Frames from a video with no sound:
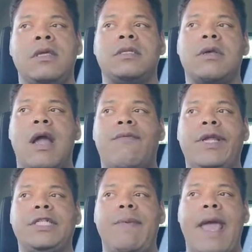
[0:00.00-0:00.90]
So I
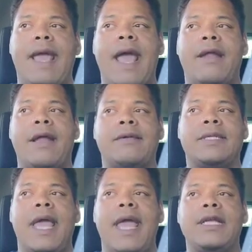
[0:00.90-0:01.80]
reached back out, and I was
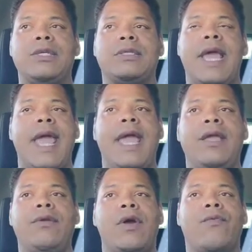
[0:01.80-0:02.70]
like, hey, and she was like, hey,
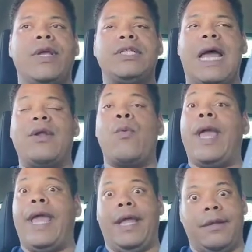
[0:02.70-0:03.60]
you know, reach out to
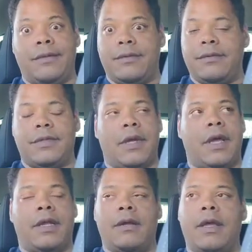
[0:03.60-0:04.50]
Wayne.
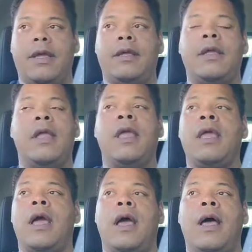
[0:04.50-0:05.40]
Child, okay.
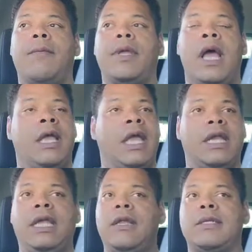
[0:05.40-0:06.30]
Again,
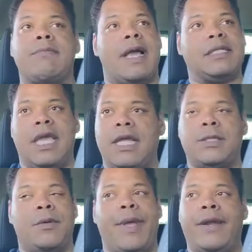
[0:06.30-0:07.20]
he knows my
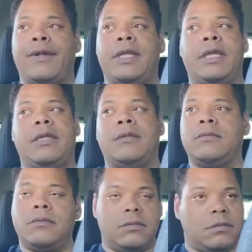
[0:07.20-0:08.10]
schedule better
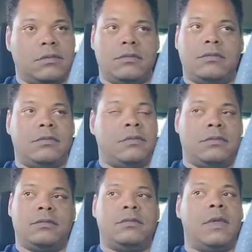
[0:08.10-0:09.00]
than
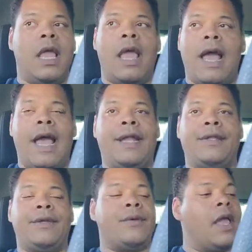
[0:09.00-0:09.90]
I
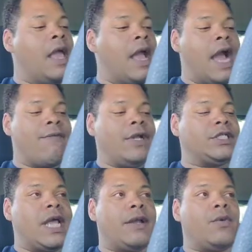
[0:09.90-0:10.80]
do. I
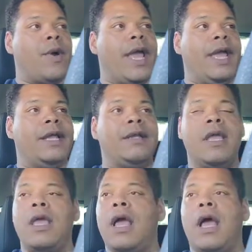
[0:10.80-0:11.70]
reached out to Wayne.
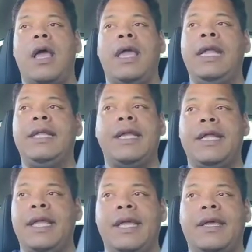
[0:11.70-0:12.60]
He did it
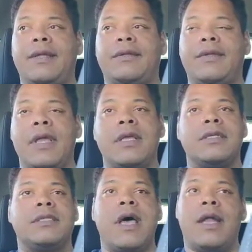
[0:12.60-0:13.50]
again.
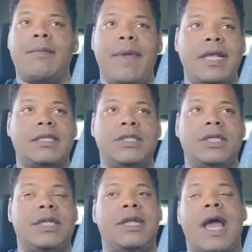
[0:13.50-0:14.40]
Saw the message
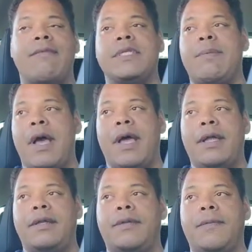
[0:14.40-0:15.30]
and did not respond.